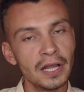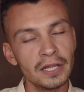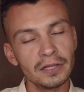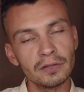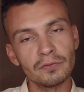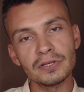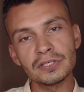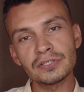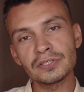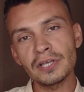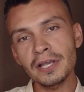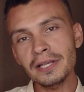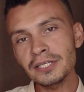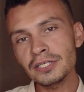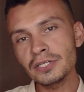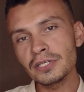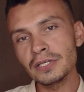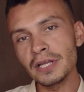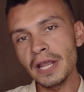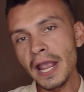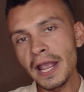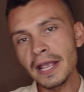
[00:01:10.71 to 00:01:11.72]
The
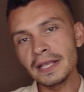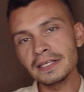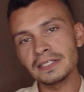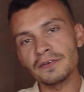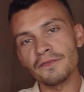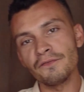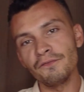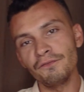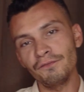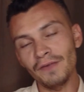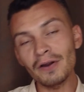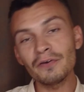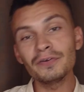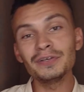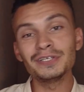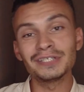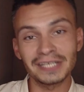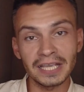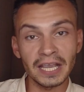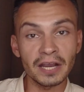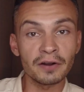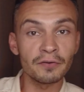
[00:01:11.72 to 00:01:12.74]
recession is a very
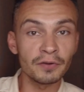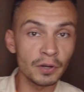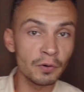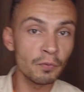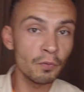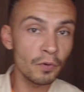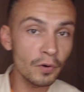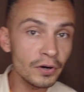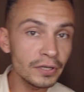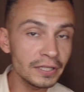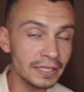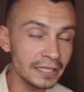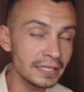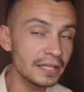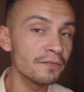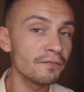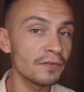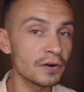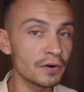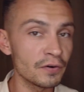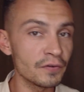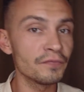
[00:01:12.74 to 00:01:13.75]
scary word in the
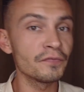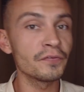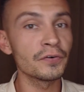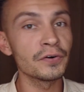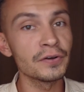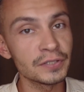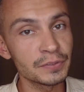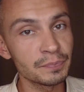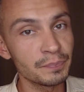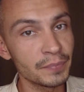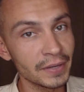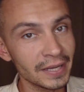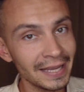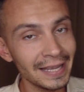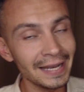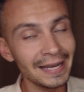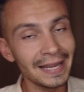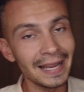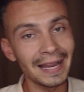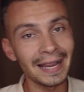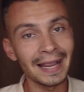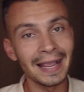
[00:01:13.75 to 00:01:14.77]
very first
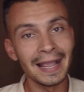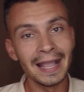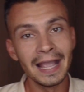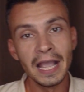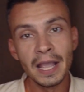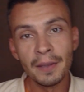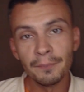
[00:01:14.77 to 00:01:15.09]
beginning